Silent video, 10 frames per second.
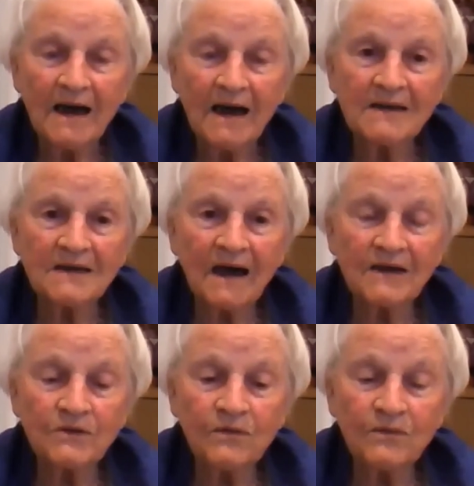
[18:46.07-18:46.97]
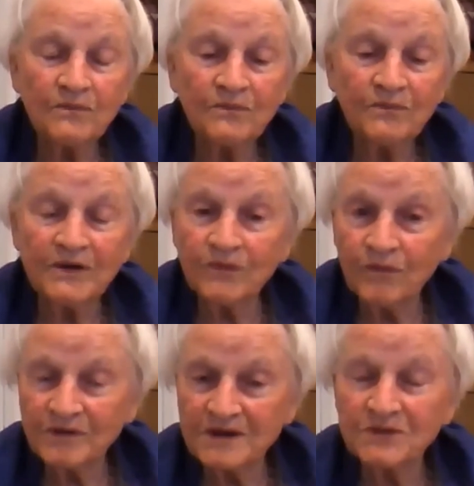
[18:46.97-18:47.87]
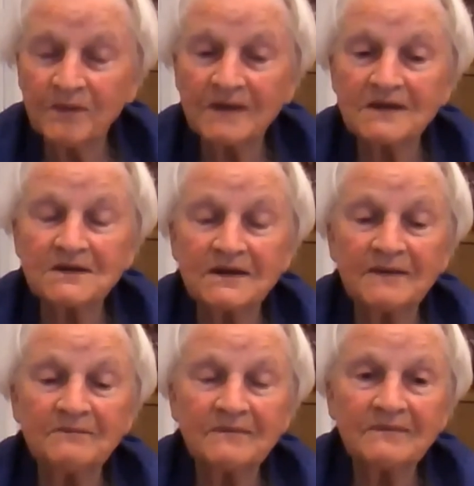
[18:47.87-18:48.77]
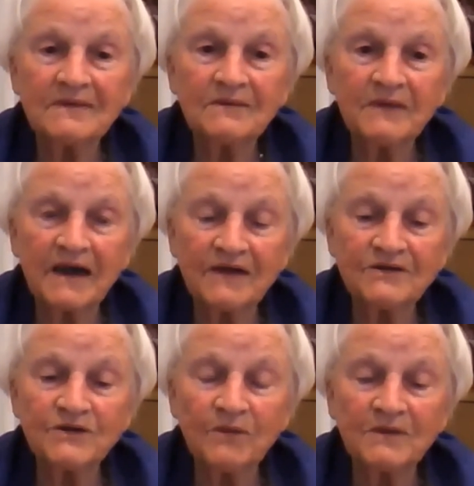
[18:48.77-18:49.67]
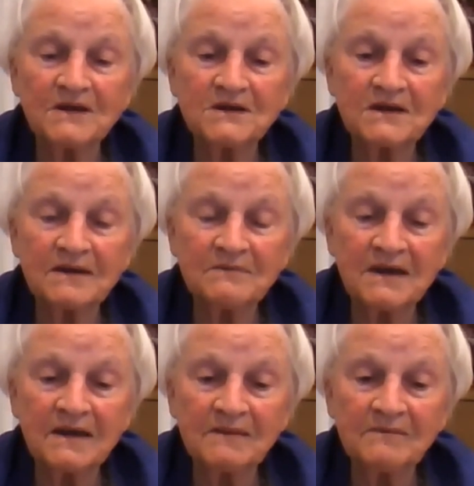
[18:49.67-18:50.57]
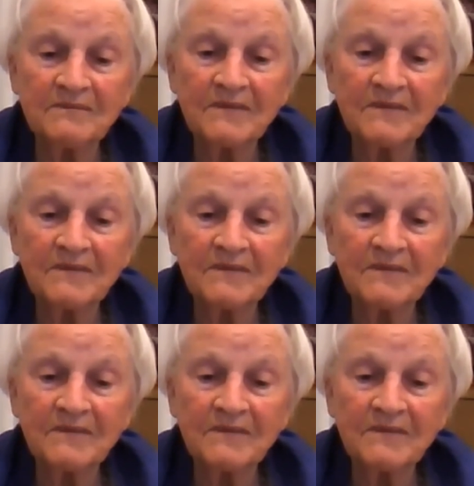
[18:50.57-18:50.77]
and we called this one the same. We carried on with the same name.